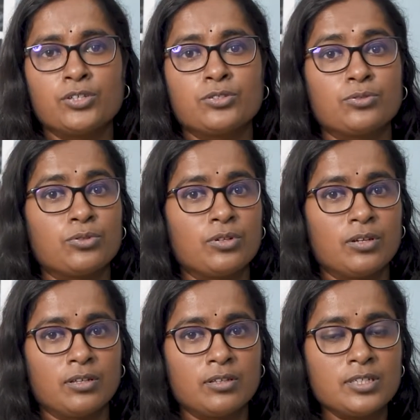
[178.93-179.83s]
So,
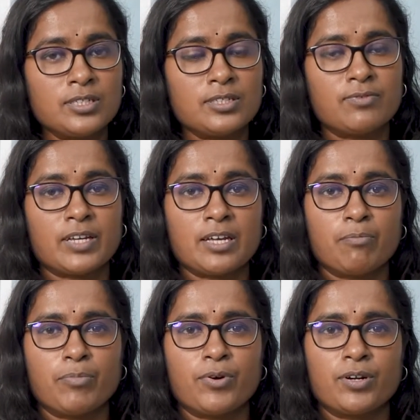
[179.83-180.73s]
this is very
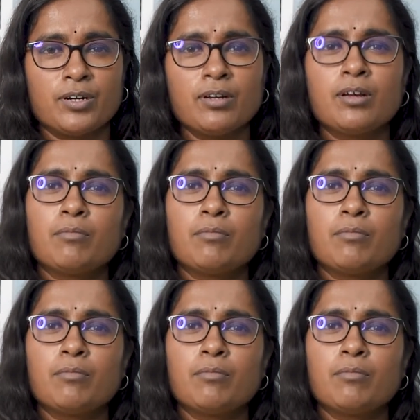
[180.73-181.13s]
important,